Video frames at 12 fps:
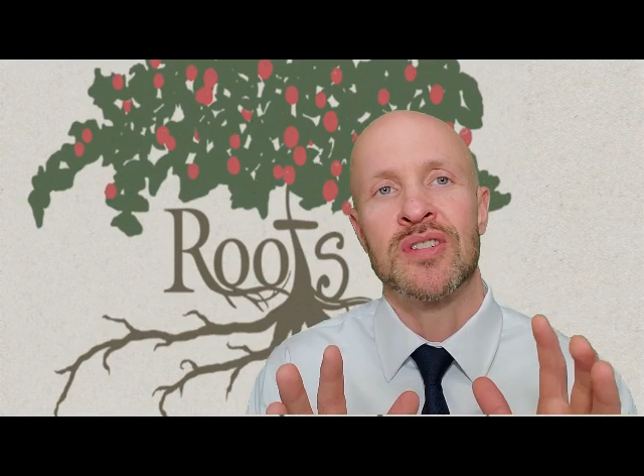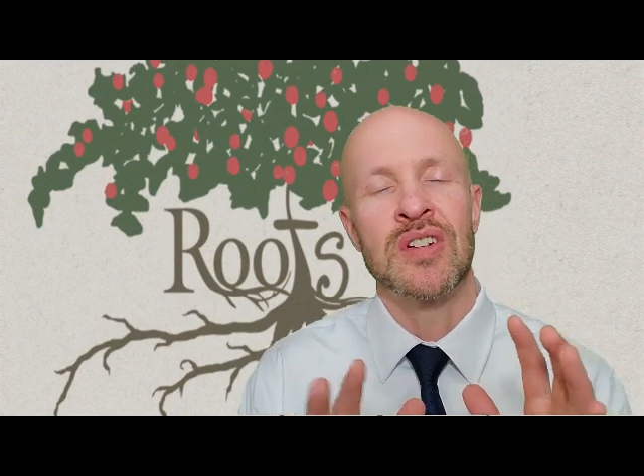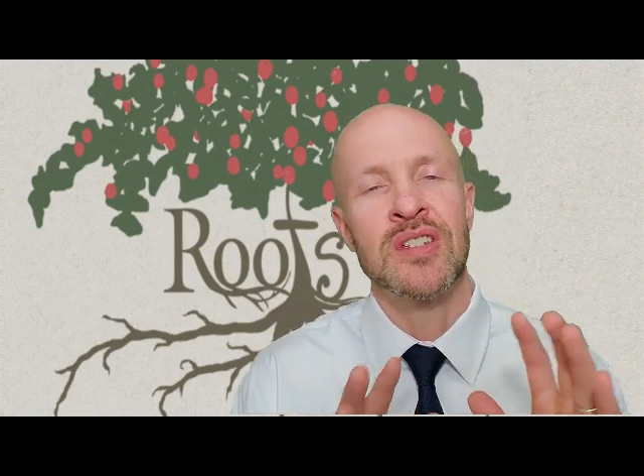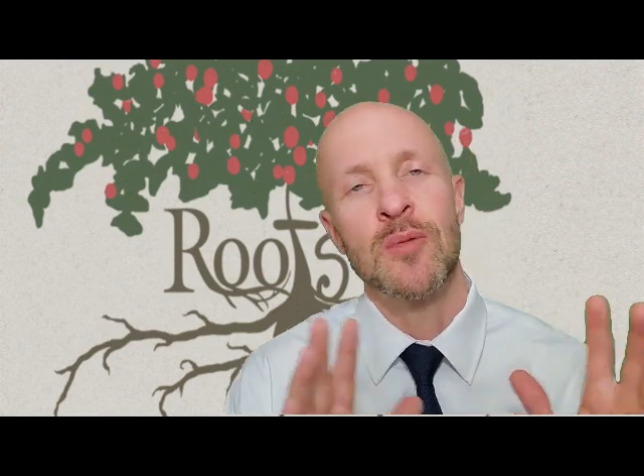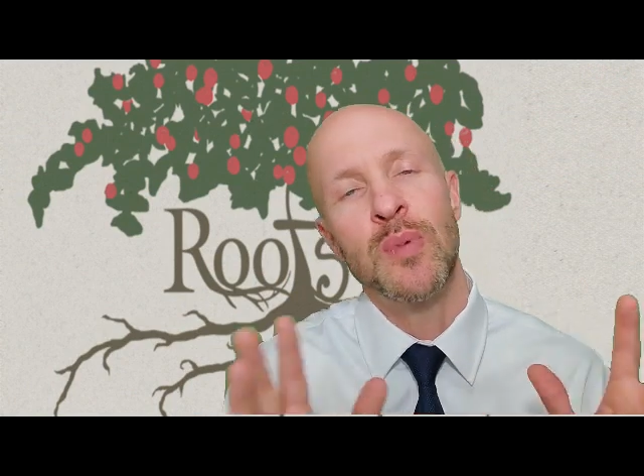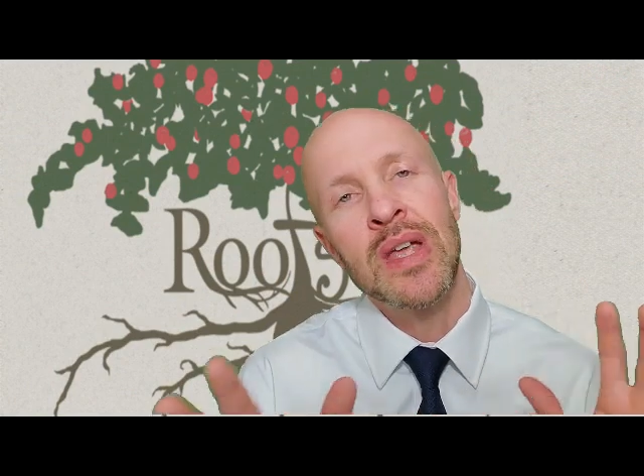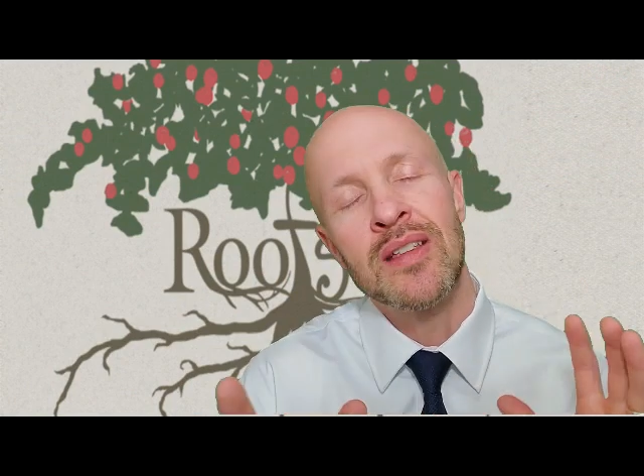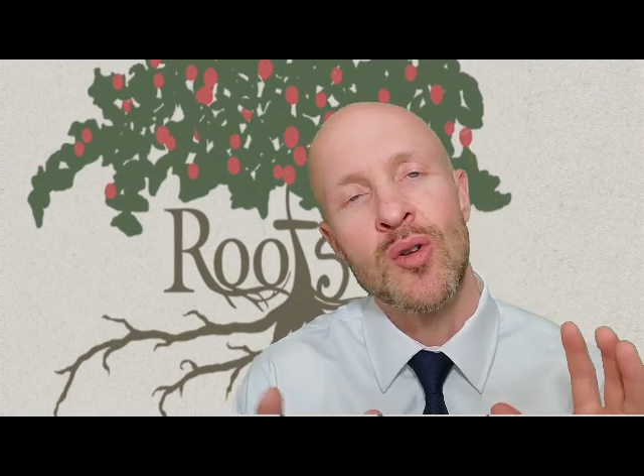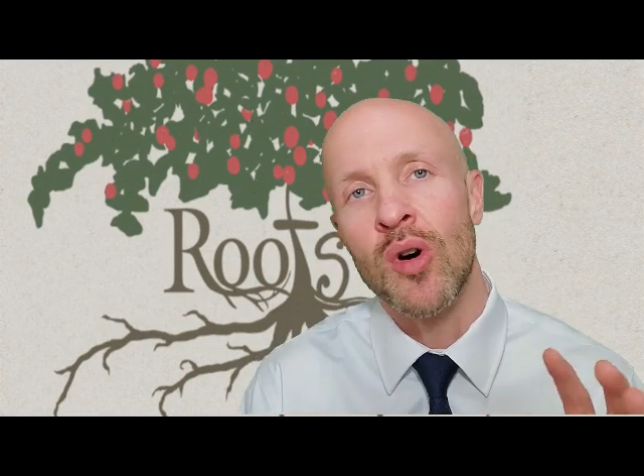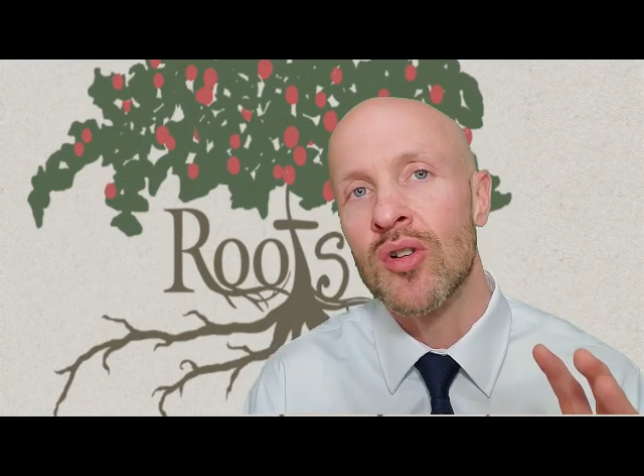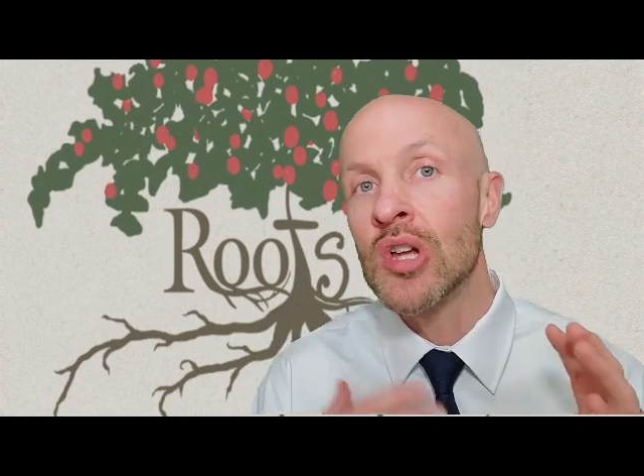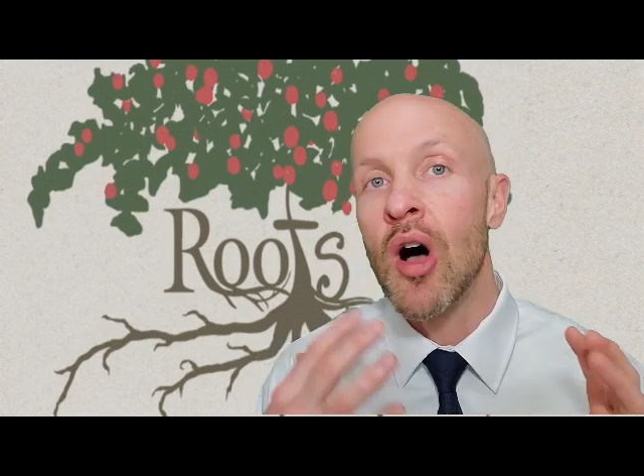just to being in the
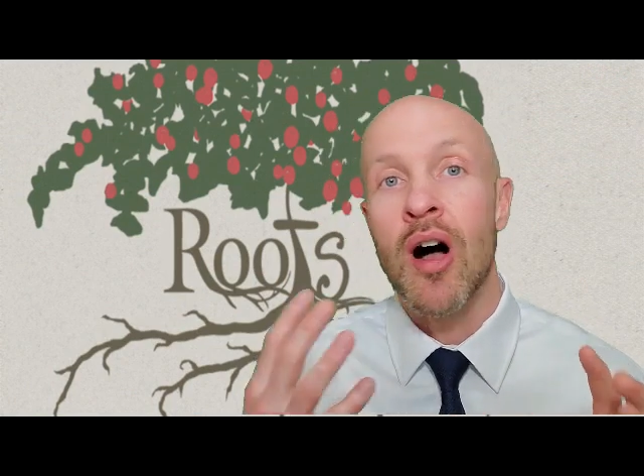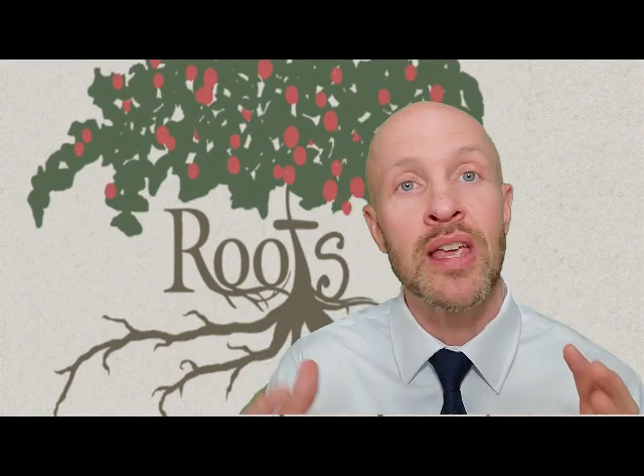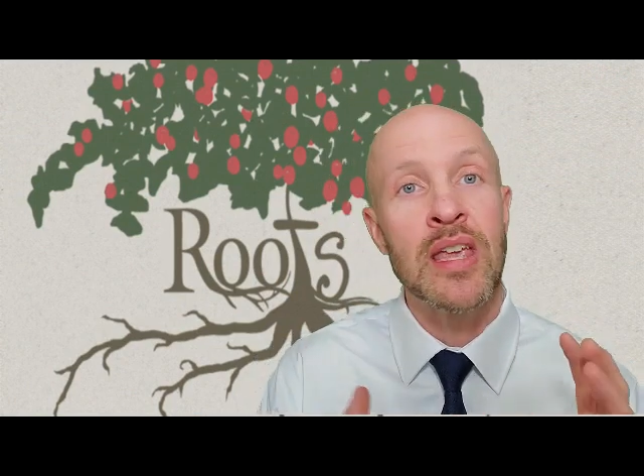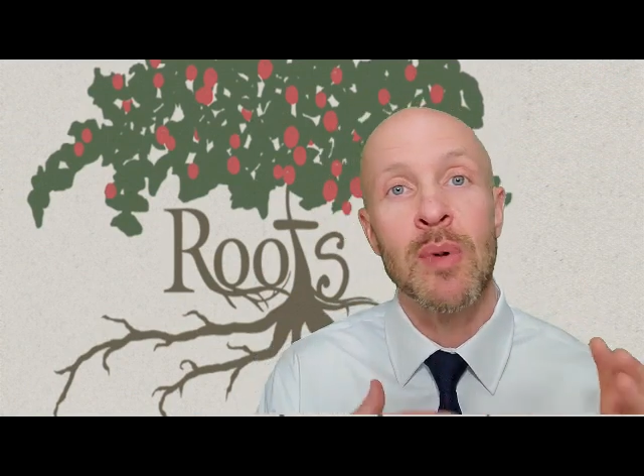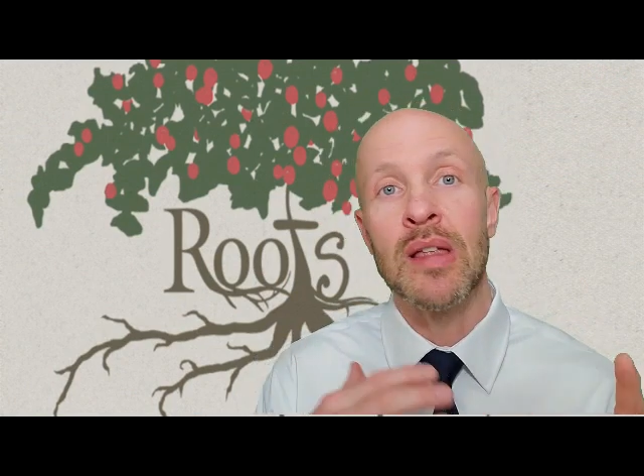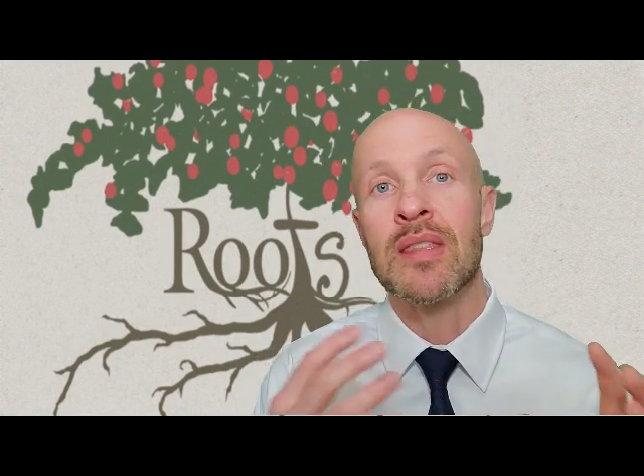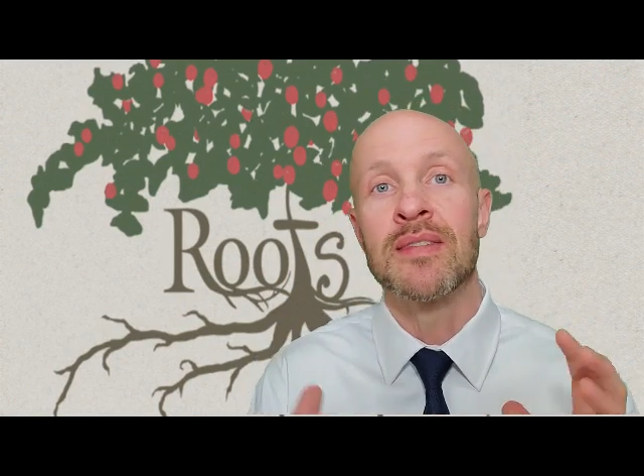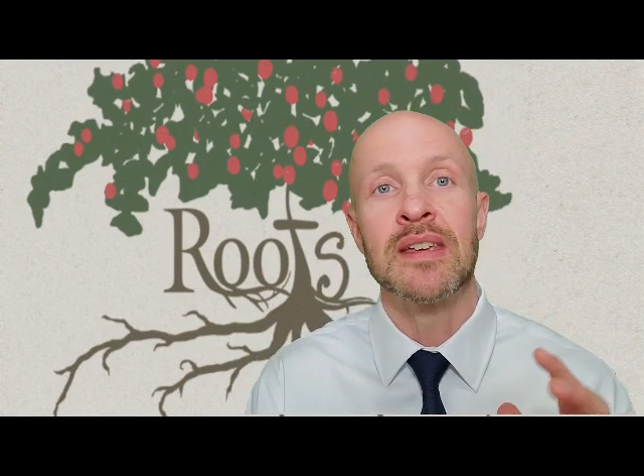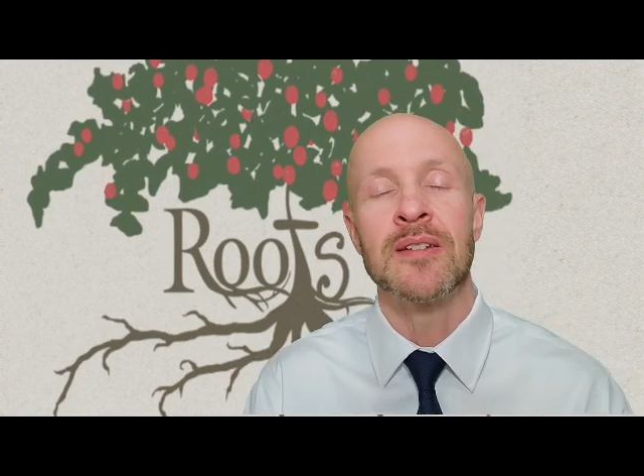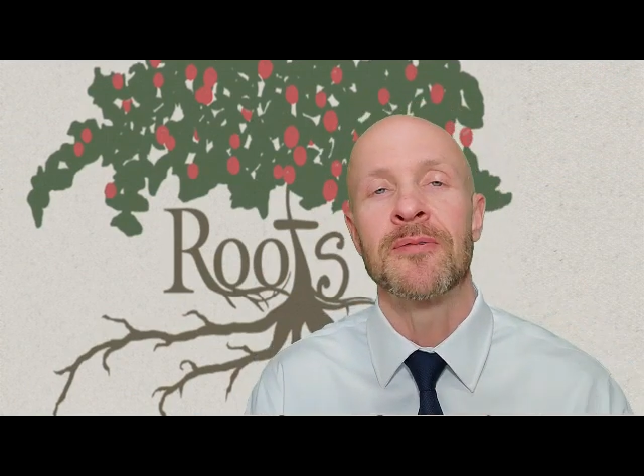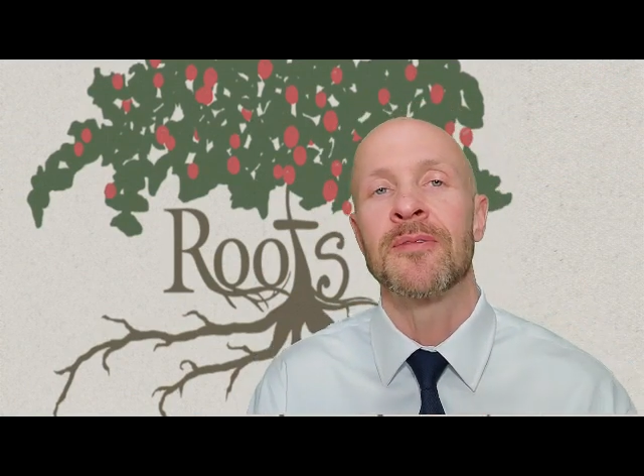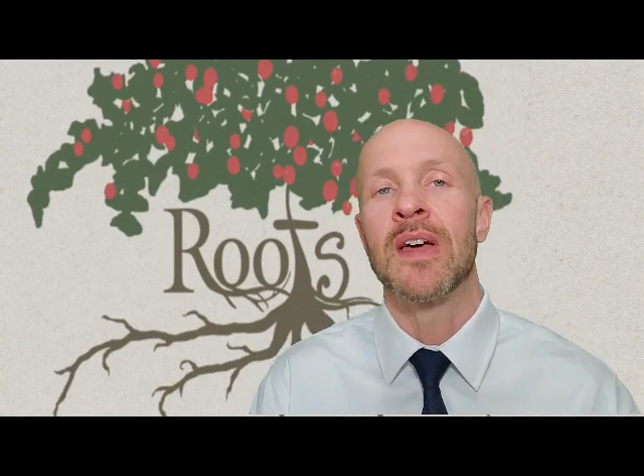Word, talking about the things
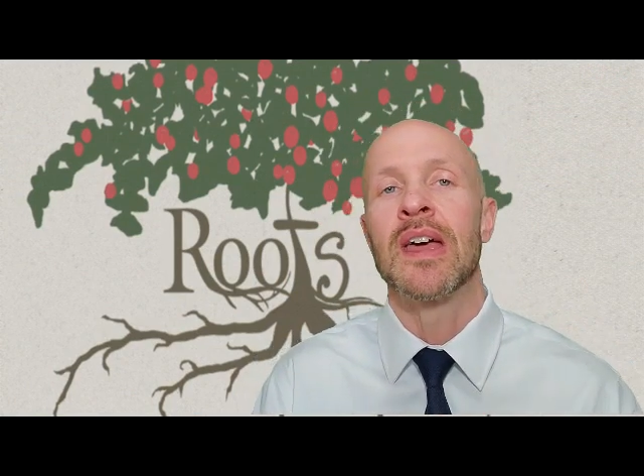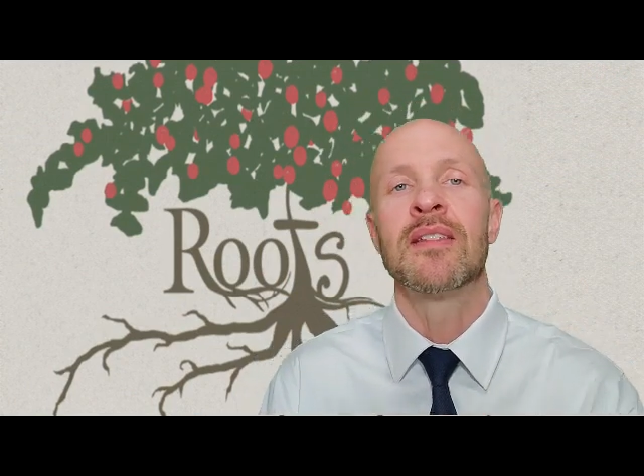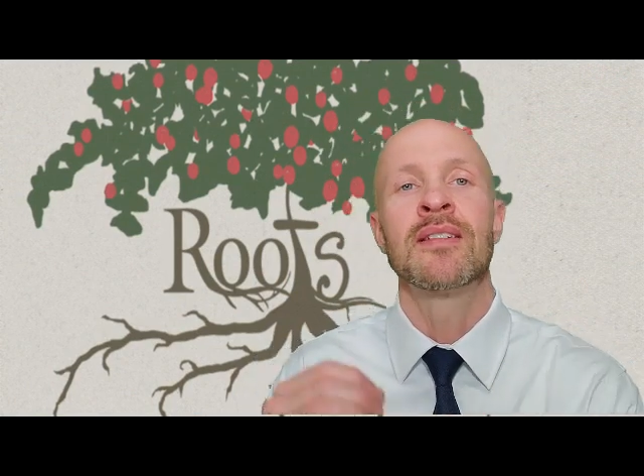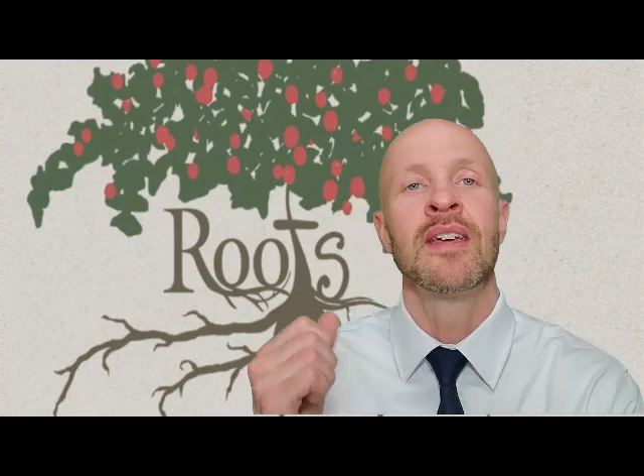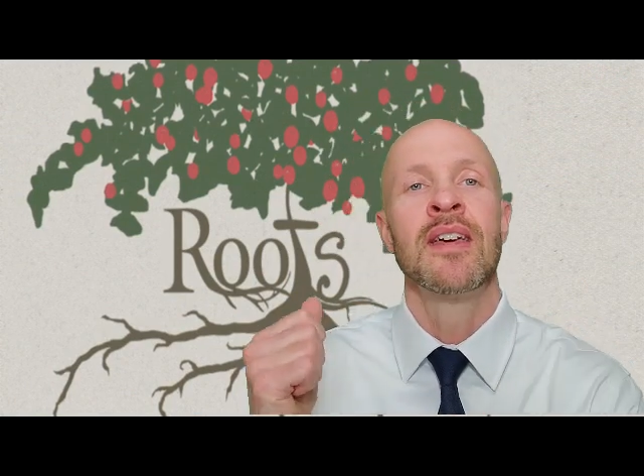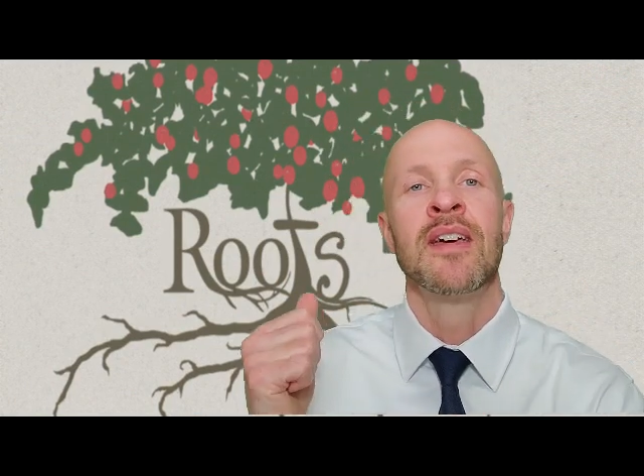of faith,